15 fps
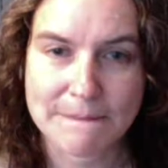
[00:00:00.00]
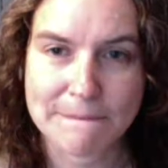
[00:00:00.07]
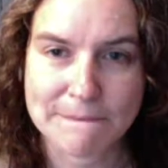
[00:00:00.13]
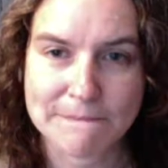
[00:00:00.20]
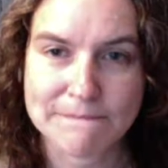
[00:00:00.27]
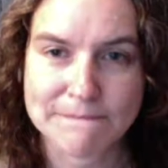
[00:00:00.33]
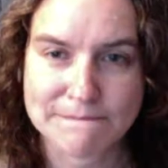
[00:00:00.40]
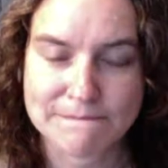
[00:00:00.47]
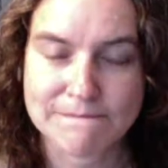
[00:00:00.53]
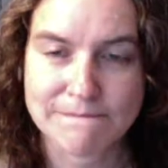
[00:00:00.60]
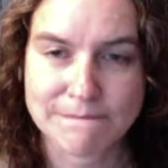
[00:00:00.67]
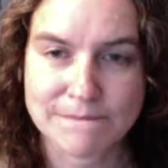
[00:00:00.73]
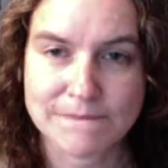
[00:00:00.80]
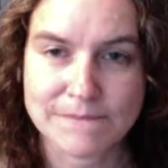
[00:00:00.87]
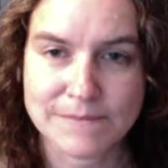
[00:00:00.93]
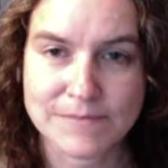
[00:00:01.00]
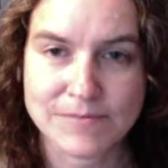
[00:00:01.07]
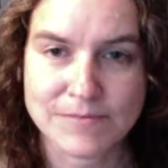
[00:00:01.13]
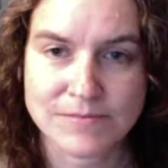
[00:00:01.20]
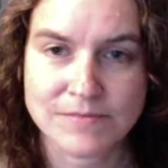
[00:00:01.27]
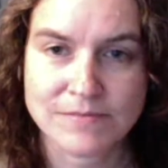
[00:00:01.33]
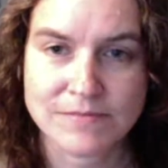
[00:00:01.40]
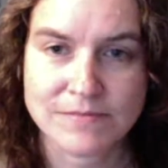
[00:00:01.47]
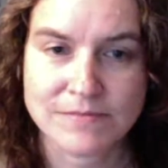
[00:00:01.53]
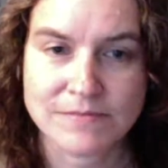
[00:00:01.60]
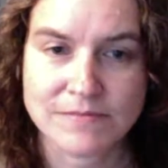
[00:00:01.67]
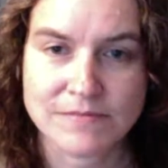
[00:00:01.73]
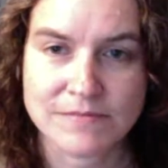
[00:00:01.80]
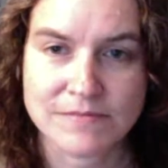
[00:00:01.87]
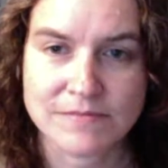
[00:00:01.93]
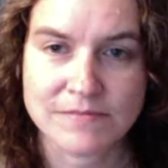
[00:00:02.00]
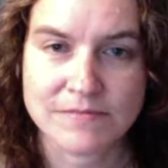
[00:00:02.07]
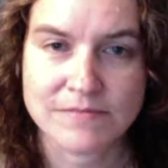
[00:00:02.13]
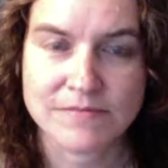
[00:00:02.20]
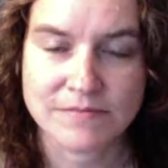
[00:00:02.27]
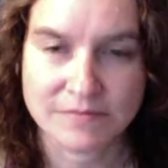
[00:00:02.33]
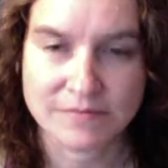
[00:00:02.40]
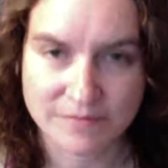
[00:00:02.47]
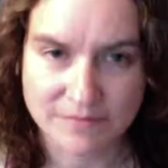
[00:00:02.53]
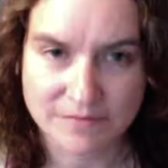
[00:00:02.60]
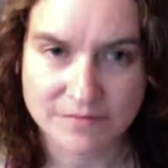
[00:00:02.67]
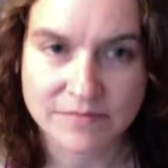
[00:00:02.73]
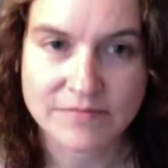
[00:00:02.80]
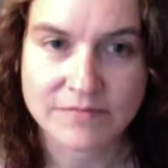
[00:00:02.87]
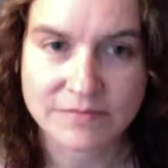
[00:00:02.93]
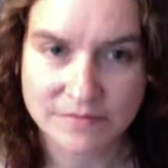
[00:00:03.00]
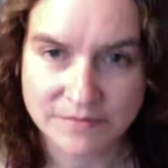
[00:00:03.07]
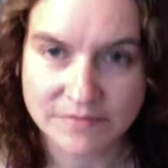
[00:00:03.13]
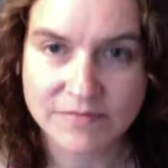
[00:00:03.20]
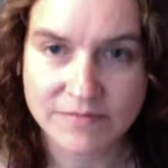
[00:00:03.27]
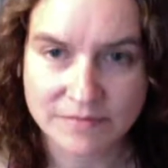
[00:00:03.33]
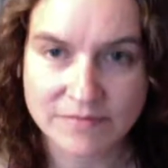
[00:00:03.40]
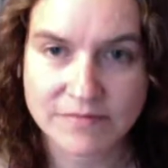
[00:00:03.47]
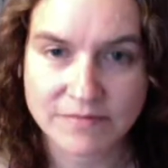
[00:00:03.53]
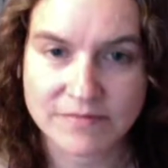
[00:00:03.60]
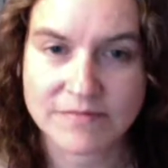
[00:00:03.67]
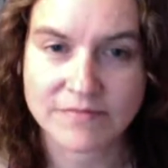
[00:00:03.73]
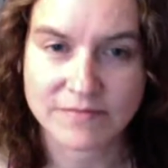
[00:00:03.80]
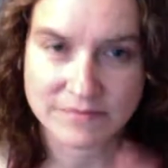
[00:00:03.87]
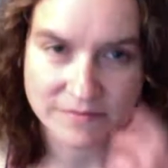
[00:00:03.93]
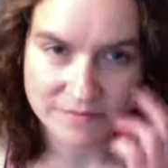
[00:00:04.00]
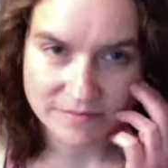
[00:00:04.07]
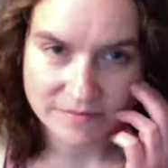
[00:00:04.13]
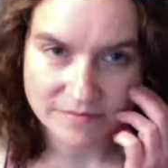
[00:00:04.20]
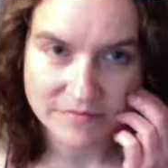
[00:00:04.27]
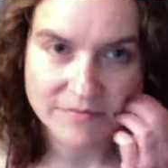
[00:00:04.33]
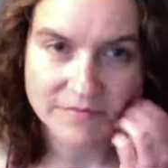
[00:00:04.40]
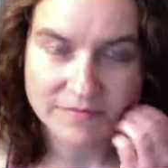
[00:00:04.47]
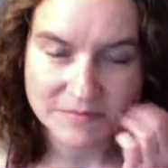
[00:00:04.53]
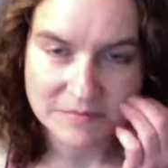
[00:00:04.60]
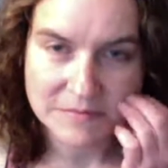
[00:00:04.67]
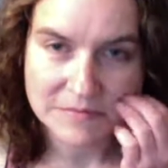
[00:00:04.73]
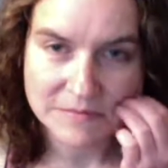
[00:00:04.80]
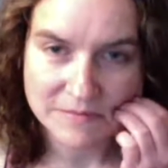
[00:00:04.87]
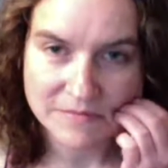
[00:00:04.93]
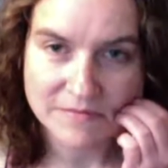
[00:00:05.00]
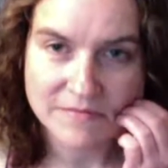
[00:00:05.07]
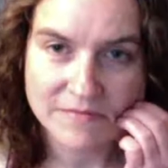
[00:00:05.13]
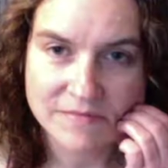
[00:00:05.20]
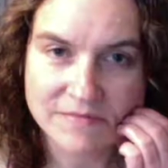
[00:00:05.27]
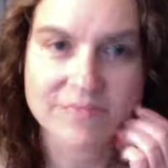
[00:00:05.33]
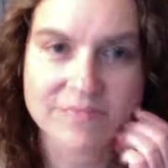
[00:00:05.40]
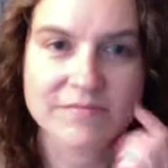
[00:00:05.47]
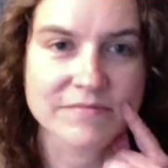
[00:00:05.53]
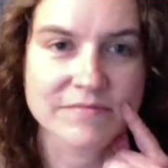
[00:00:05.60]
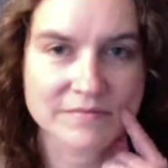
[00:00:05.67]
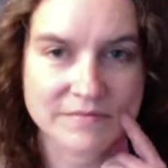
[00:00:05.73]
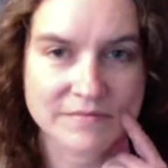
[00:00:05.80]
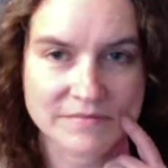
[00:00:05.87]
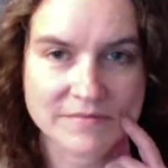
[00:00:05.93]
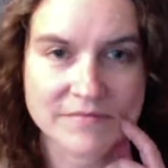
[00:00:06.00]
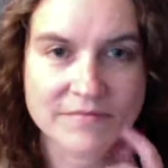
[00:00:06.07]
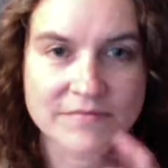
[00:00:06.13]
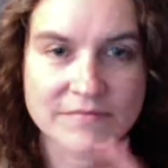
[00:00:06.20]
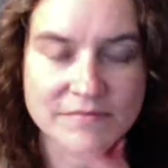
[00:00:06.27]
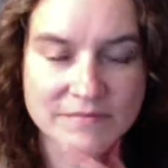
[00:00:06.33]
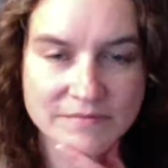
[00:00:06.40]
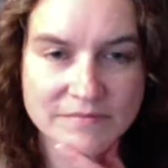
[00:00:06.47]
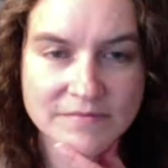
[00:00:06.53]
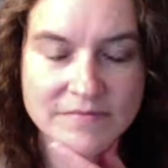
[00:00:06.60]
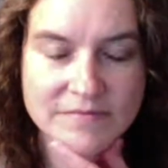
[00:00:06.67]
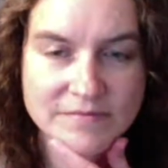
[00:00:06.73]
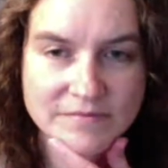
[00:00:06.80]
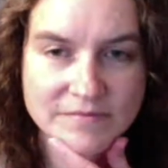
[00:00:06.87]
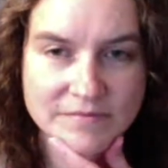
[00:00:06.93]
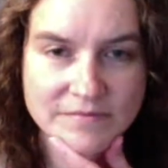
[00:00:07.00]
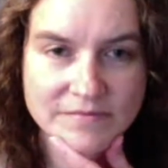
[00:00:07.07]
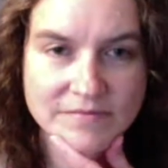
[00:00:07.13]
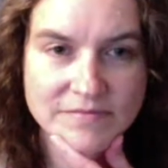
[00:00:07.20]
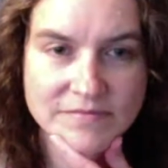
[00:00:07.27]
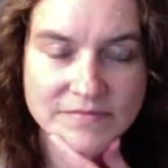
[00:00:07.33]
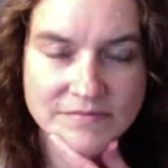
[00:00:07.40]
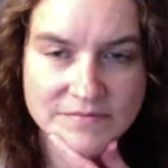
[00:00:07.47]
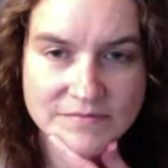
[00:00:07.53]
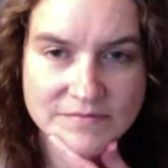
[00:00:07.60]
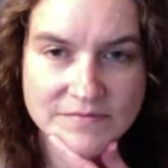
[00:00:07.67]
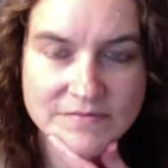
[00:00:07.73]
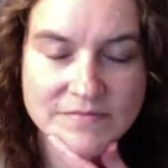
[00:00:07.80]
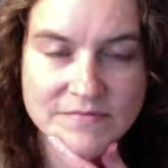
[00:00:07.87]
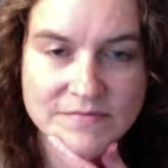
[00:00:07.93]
The person shown says nothing.